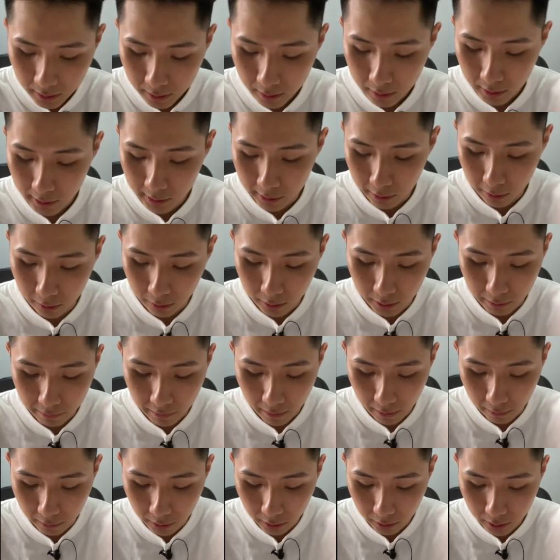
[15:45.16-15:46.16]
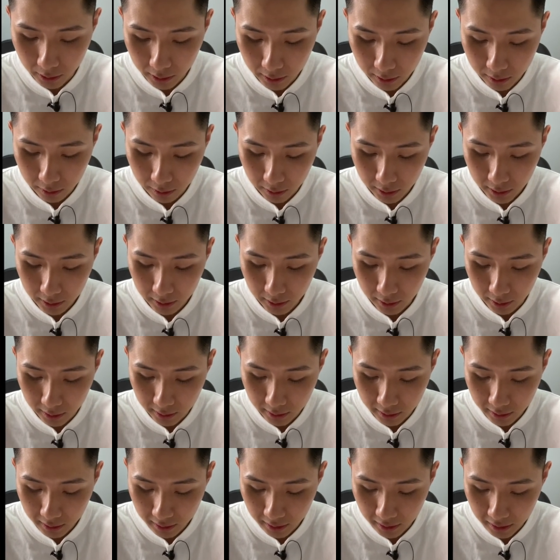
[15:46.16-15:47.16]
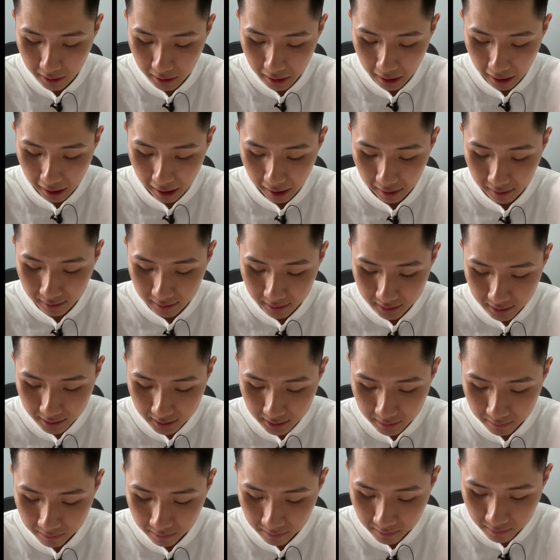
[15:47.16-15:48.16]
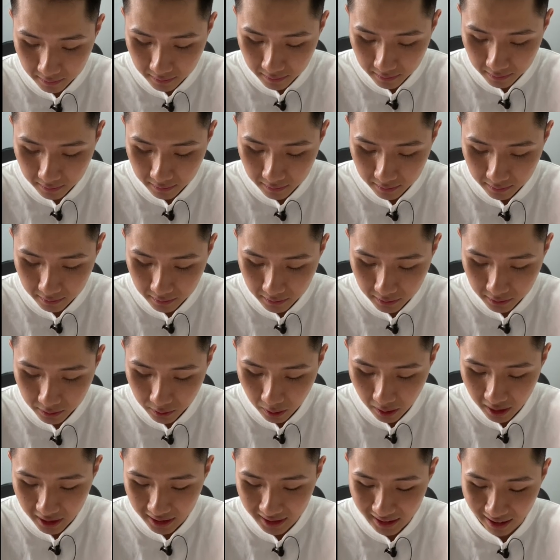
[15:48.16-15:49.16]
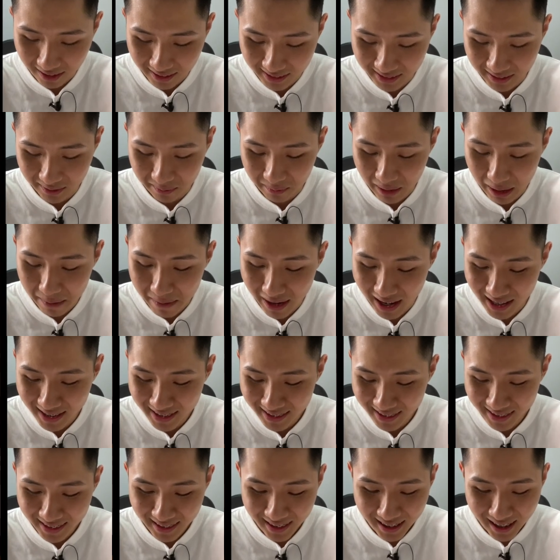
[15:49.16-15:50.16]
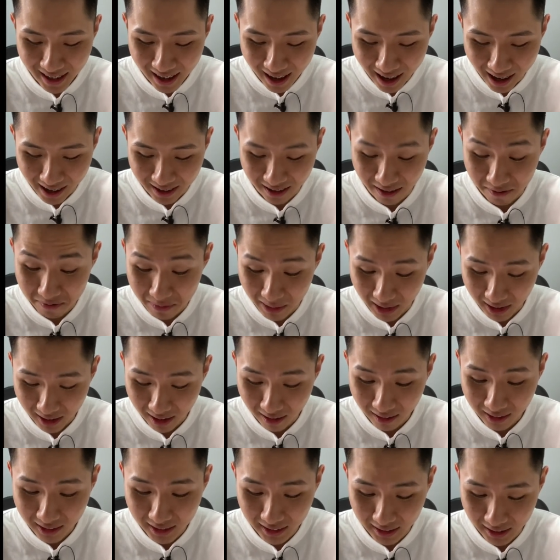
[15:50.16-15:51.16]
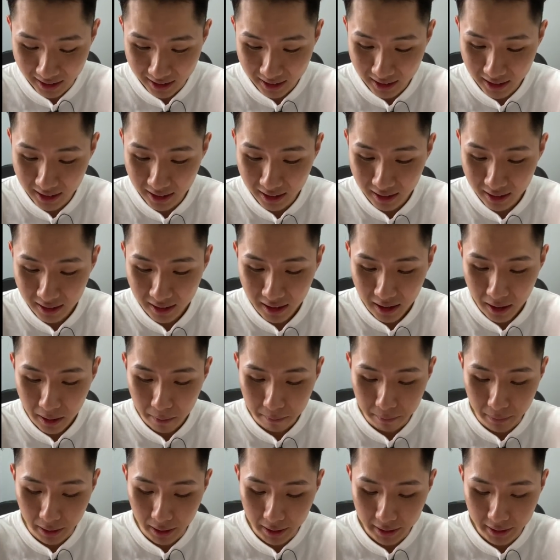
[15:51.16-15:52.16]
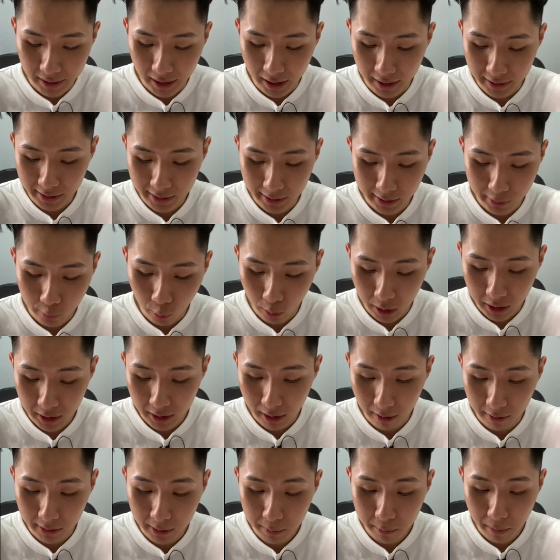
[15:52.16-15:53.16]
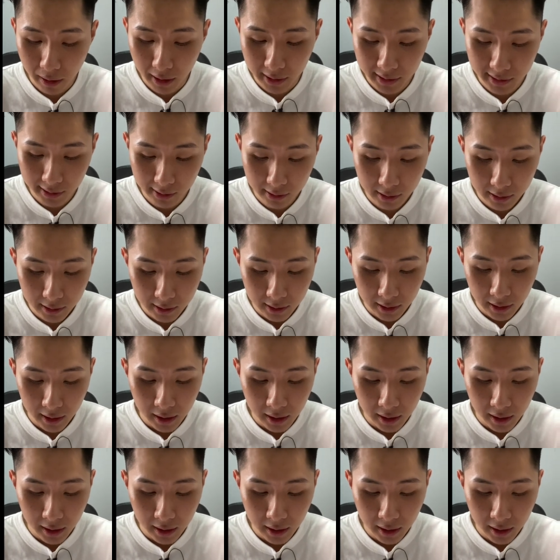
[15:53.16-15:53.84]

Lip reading: So if I look into it, yeah, 20,000, my bad. I don't have my calculator here, but the answer is 20,000 Pascal.